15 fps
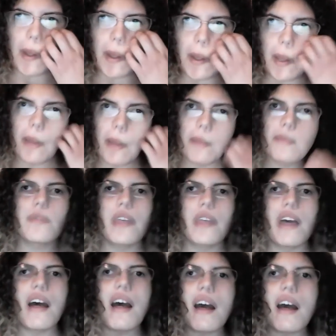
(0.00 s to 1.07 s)
Having a
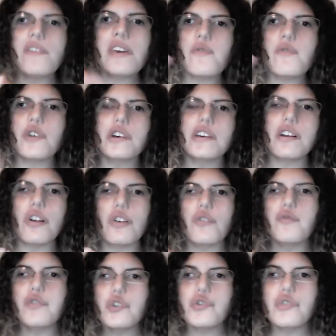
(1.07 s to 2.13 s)
focus on a few things is
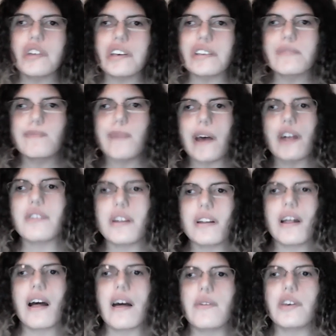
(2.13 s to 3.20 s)
better than having a
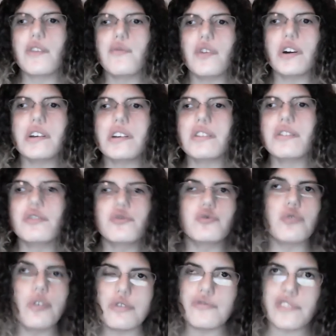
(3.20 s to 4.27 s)
focus on a ton of things.
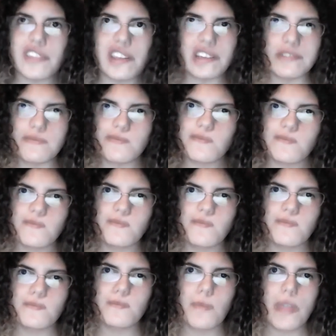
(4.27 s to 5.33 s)

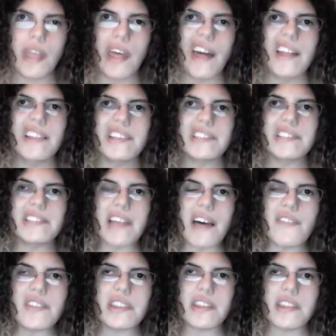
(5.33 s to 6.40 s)
The seventh step
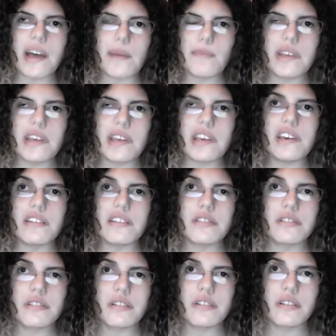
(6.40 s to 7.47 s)
is
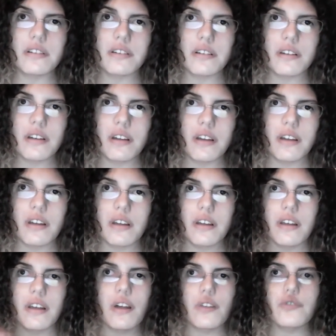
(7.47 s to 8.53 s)
don't let
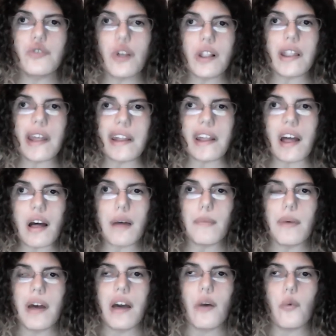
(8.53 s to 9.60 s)
up. When you
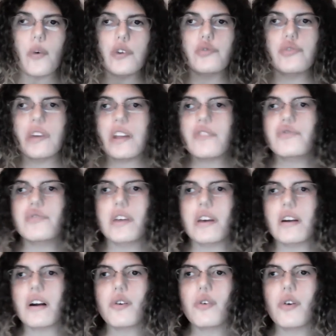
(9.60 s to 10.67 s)
say change of point,
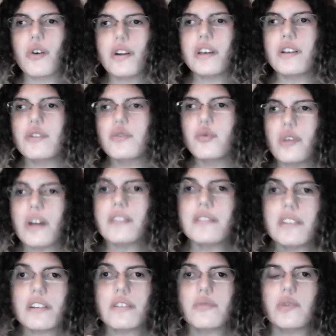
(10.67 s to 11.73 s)
do not agree on the
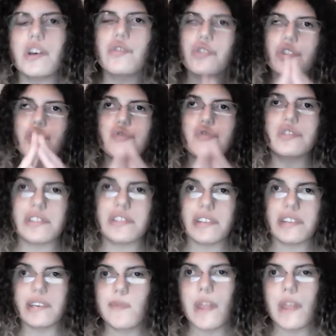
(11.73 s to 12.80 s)
truancy.
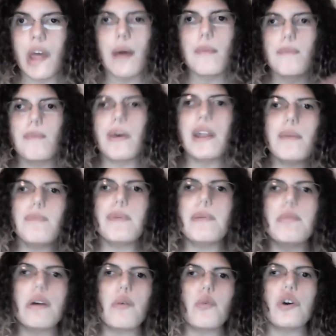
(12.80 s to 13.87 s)
Many people will
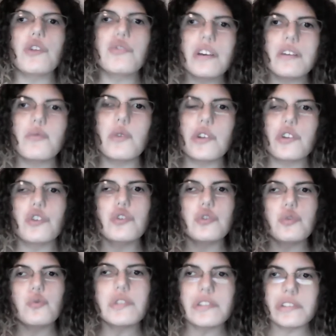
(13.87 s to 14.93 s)
agree on truancy
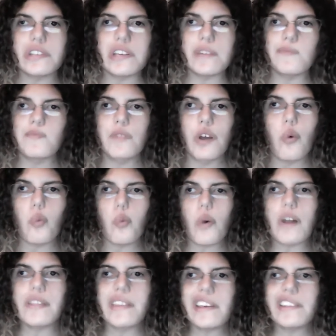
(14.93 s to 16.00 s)
once the decision
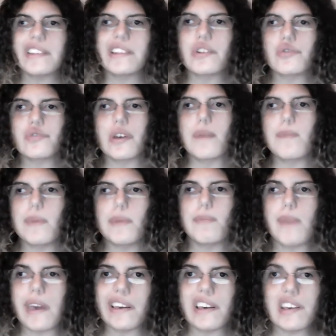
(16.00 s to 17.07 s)
should be made into the
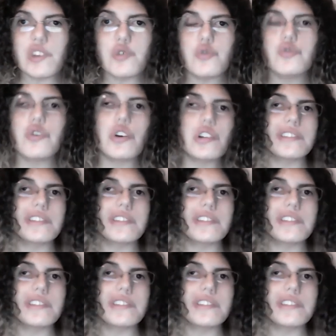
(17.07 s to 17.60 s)
organization.